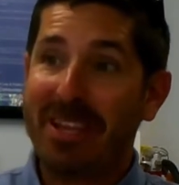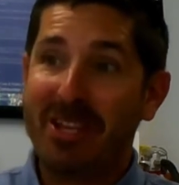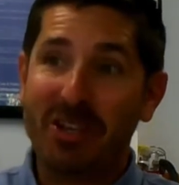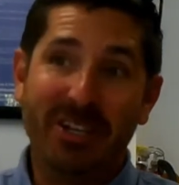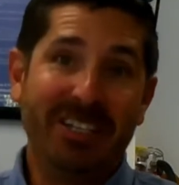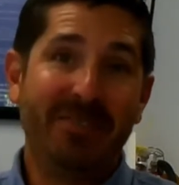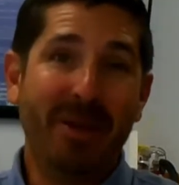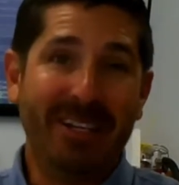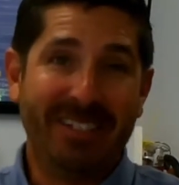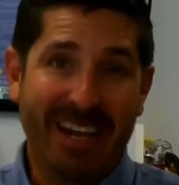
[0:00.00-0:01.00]
You need to
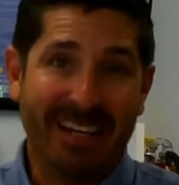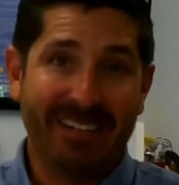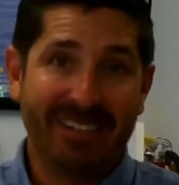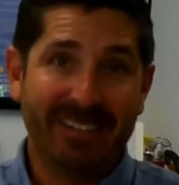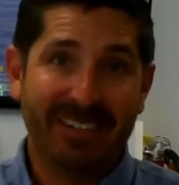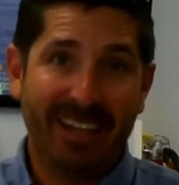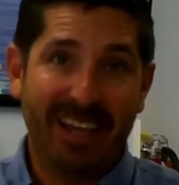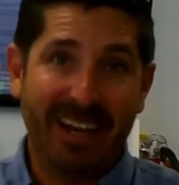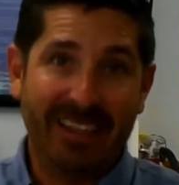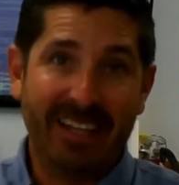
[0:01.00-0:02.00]
maintain it,
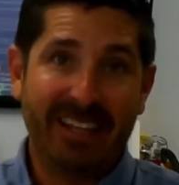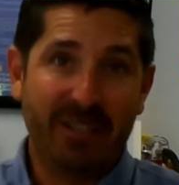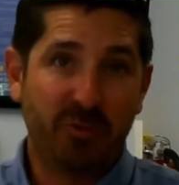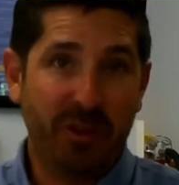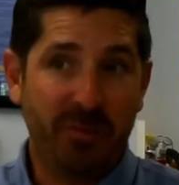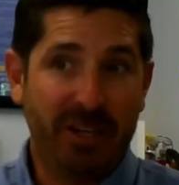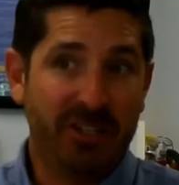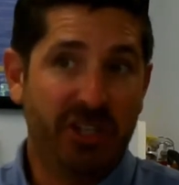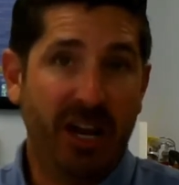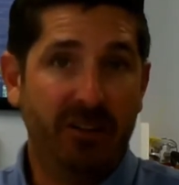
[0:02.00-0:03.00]
and I think that's one of the
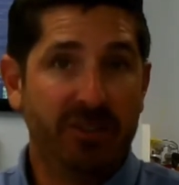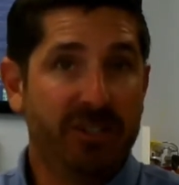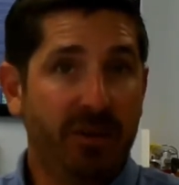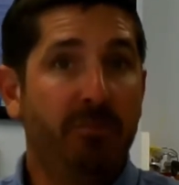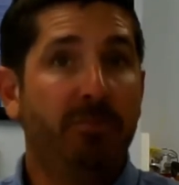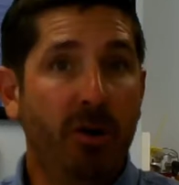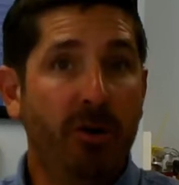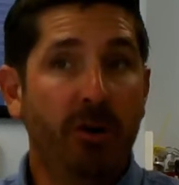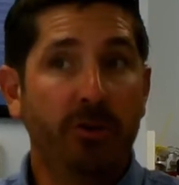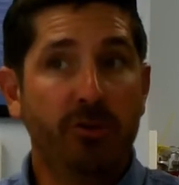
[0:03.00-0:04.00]
biggest challenges some boat
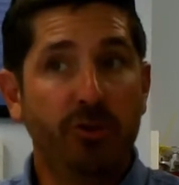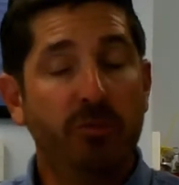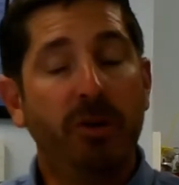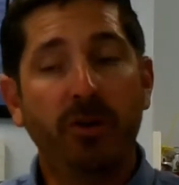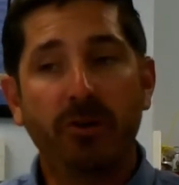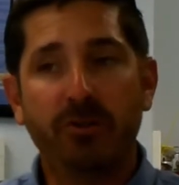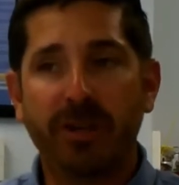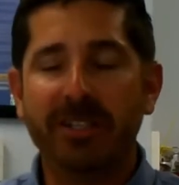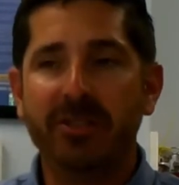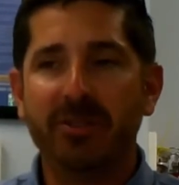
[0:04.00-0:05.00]
owners or new boat owners run
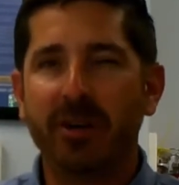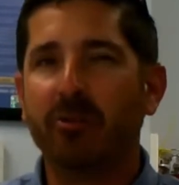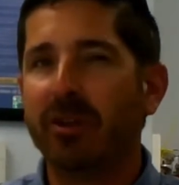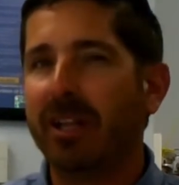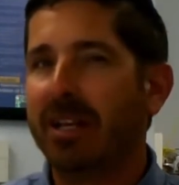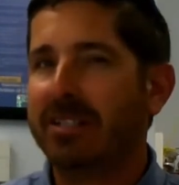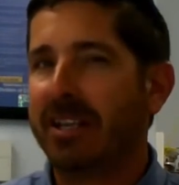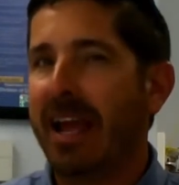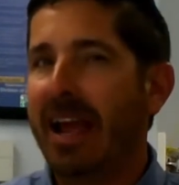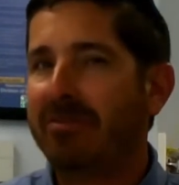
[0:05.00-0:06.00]
into is they don't realize that
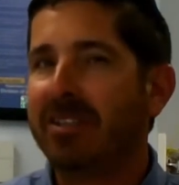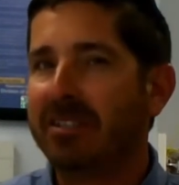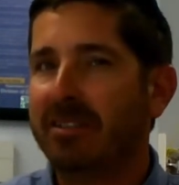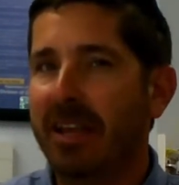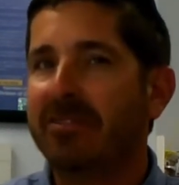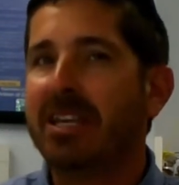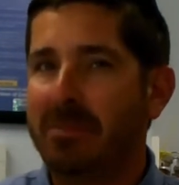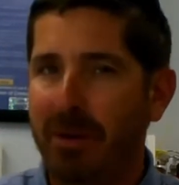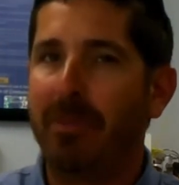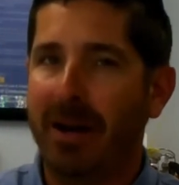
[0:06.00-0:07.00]
you have to
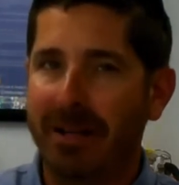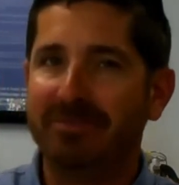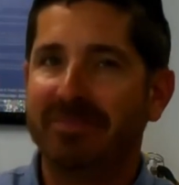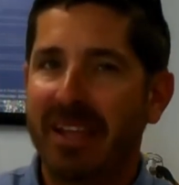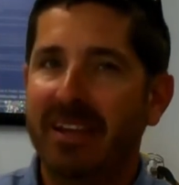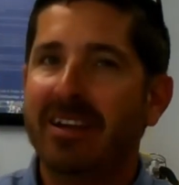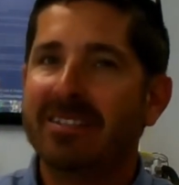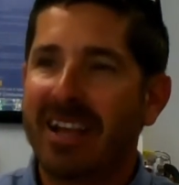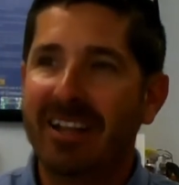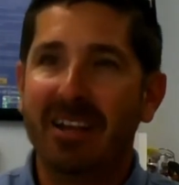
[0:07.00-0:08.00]
keep up on it.
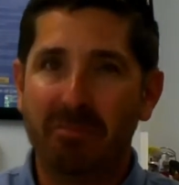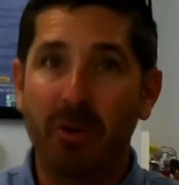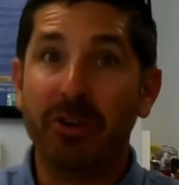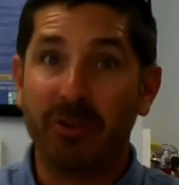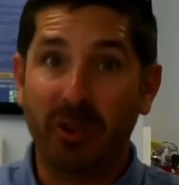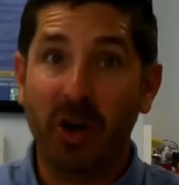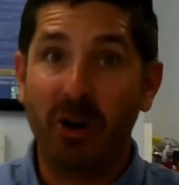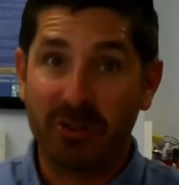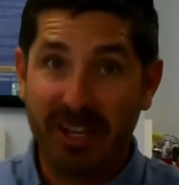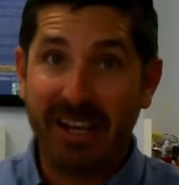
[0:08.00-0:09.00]
It's kind of like mowing your
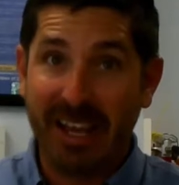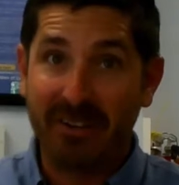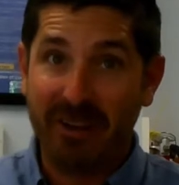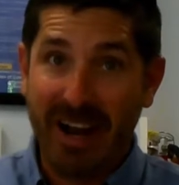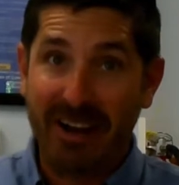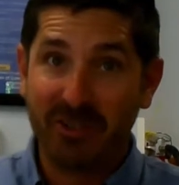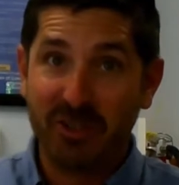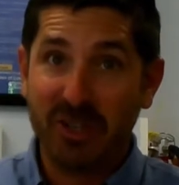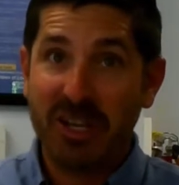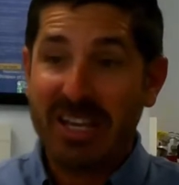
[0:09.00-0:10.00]
lawn or taking care of your
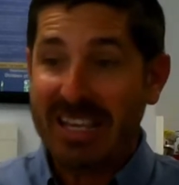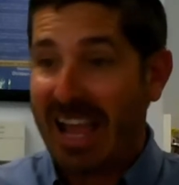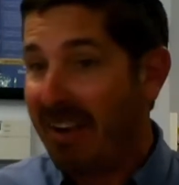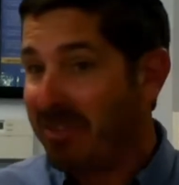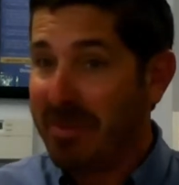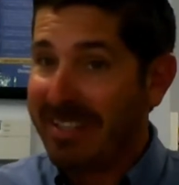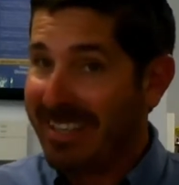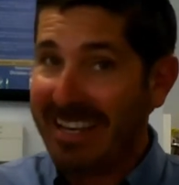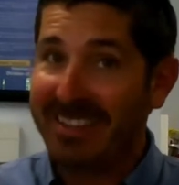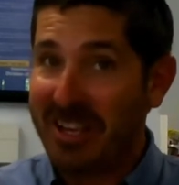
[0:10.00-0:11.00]
house. You have to
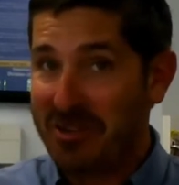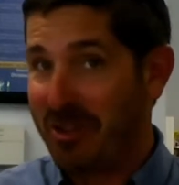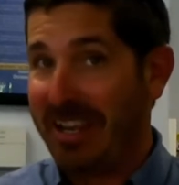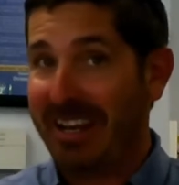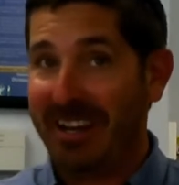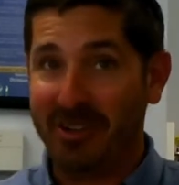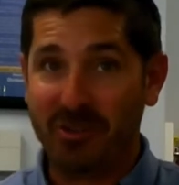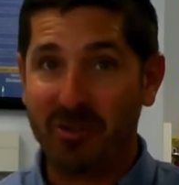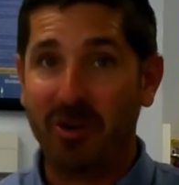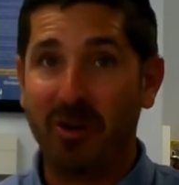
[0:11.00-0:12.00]
maintain things or they get out of
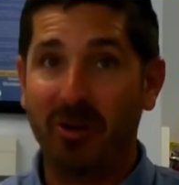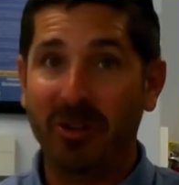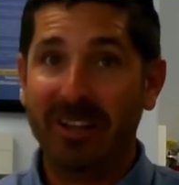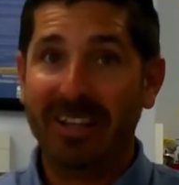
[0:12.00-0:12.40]
control.